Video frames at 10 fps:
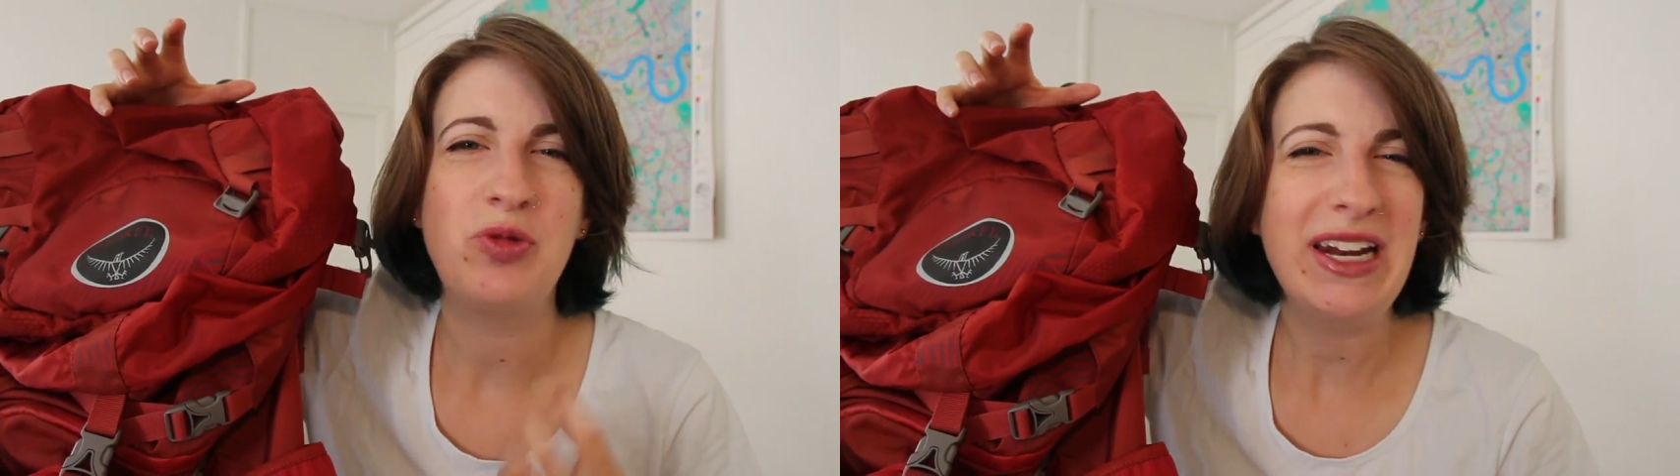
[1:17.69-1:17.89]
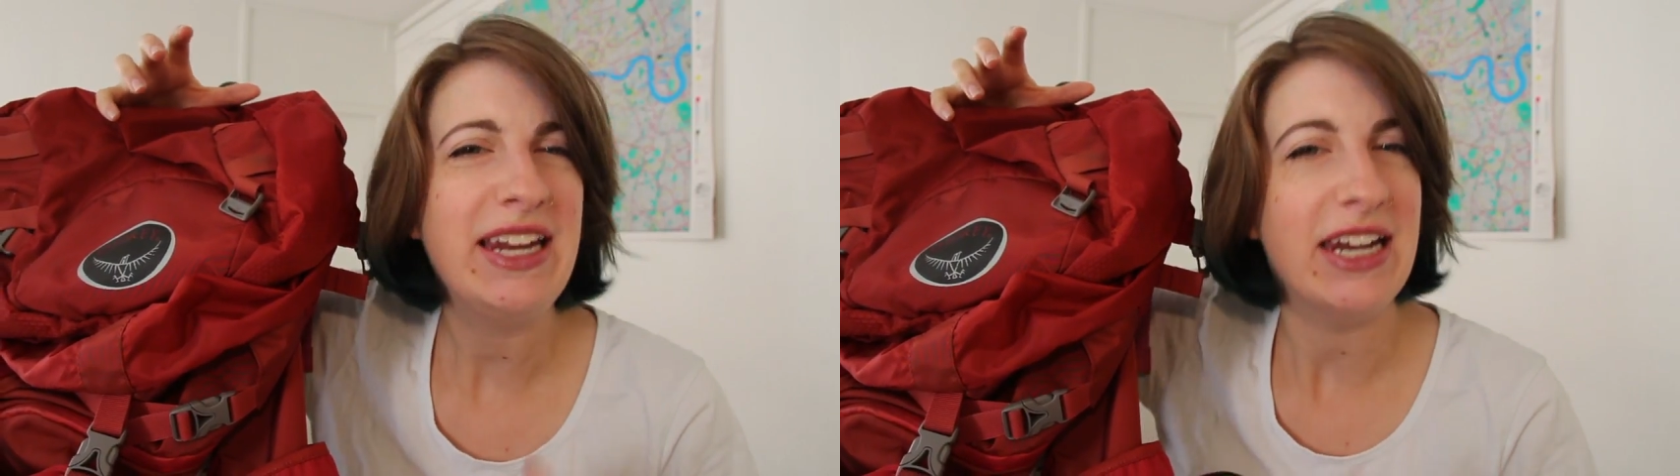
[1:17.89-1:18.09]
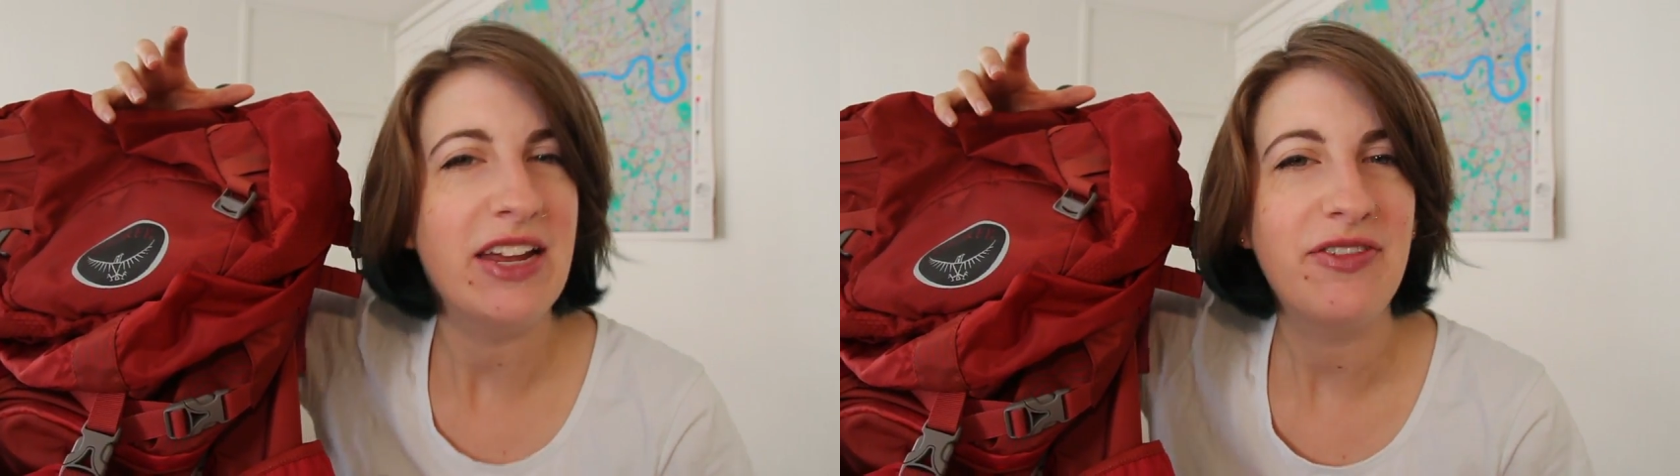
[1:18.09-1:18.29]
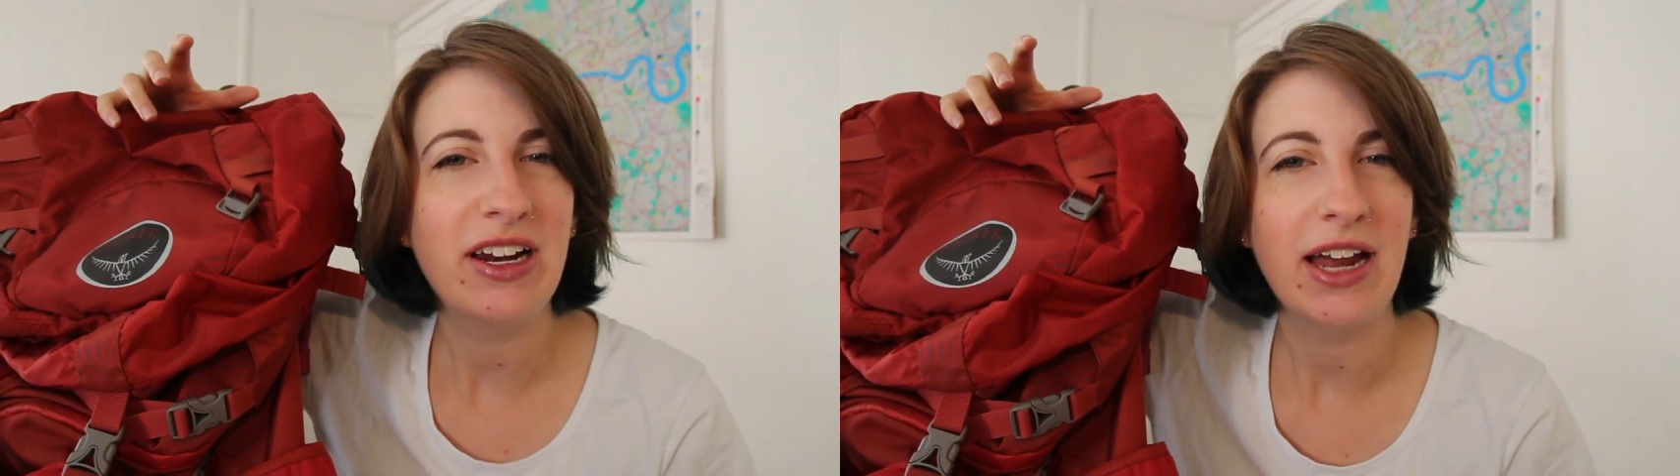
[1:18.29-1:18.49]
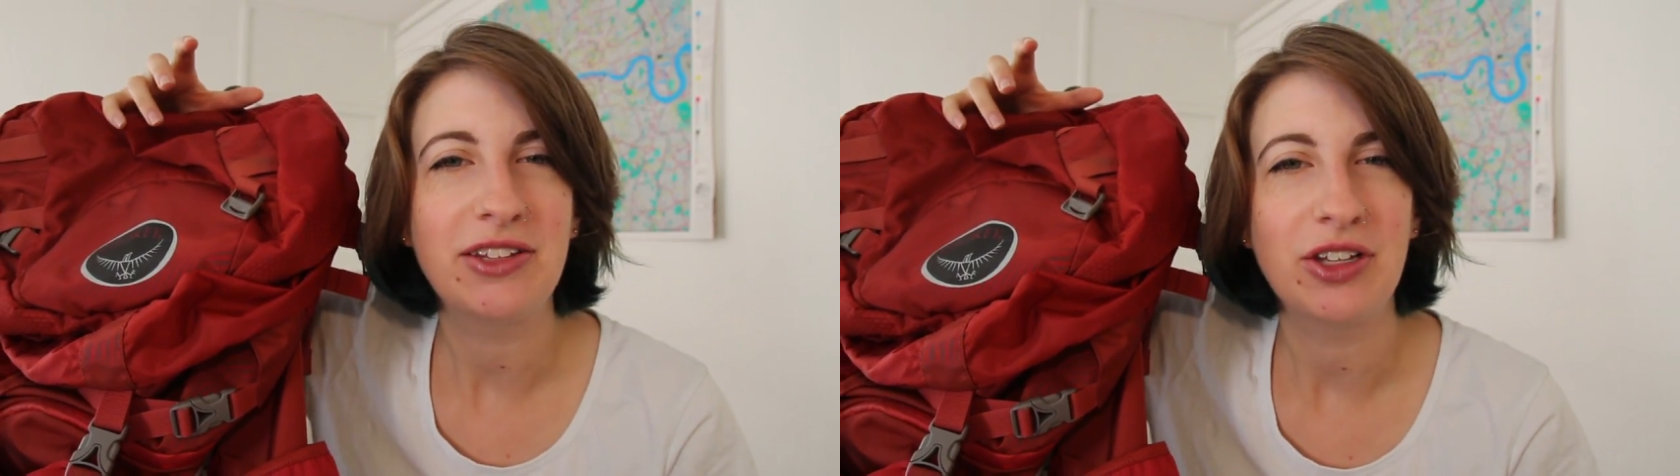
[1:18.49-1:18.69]
really
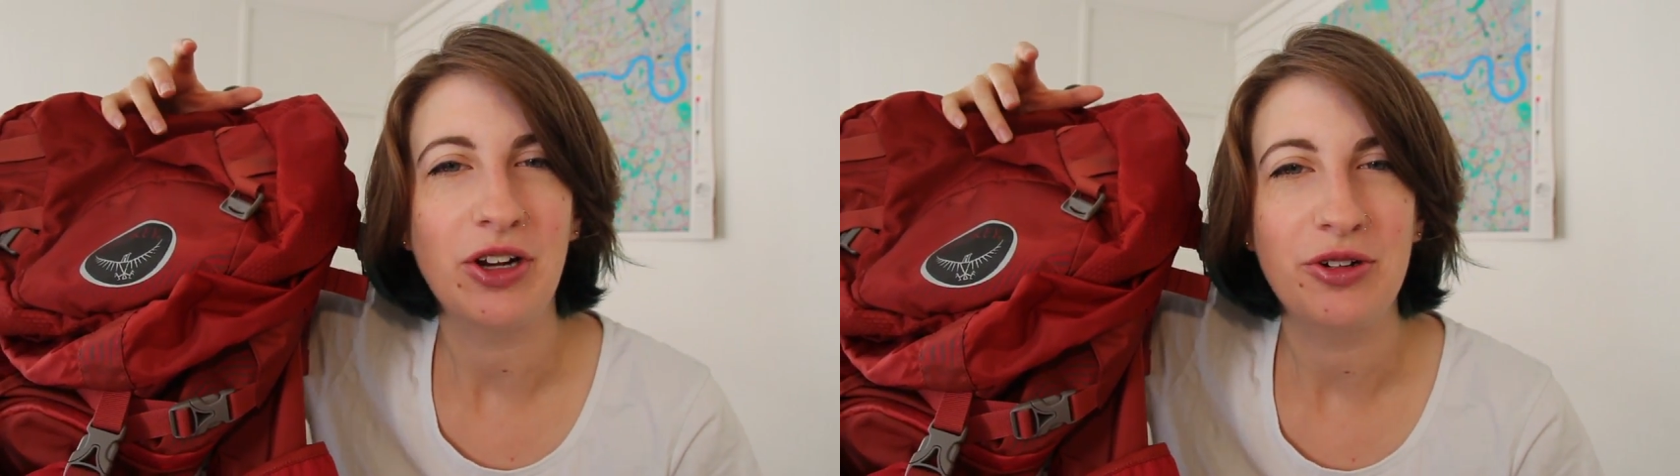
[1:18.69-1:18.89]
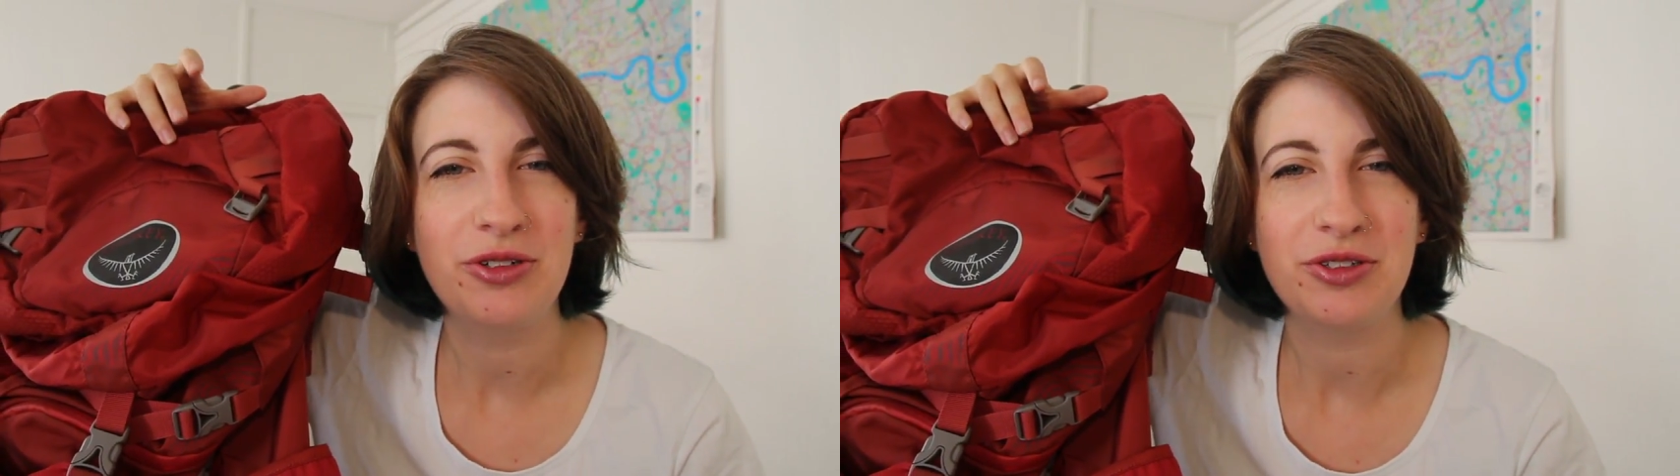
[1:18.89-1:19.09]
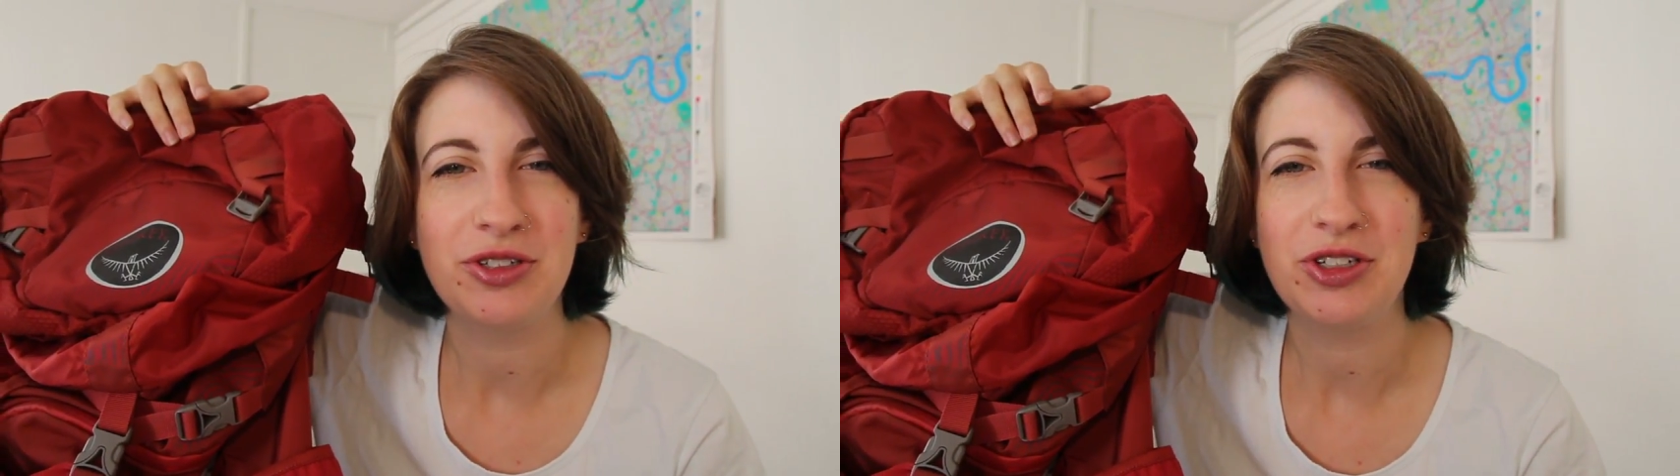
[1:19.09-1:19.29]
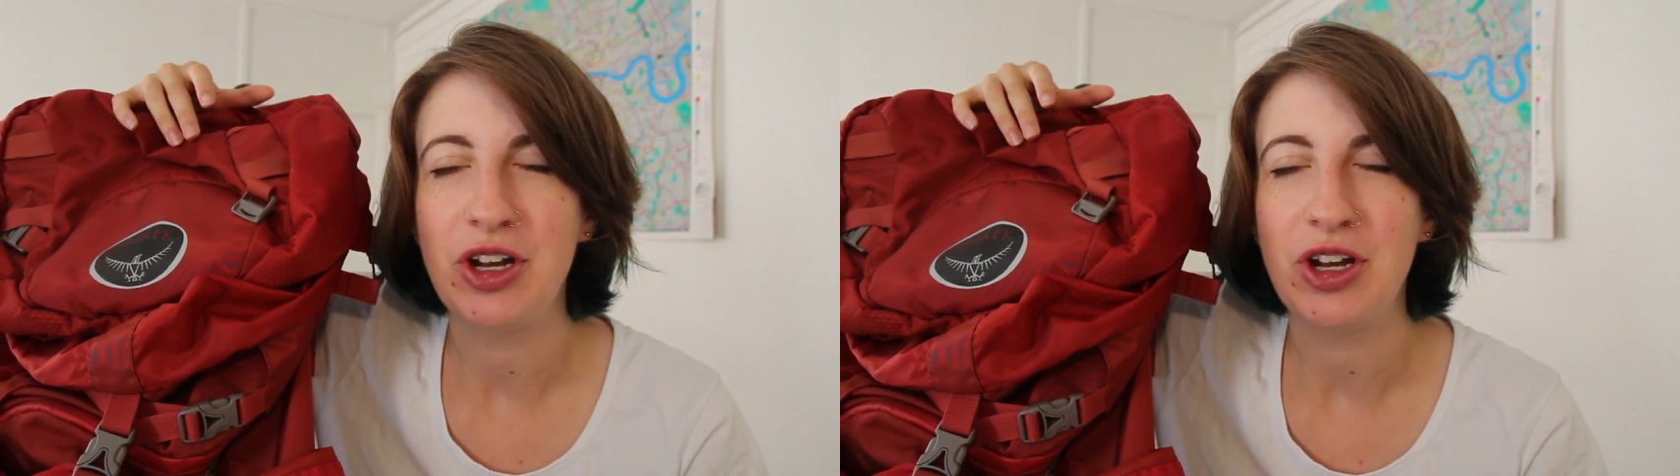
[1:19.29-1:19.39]
living like the locals,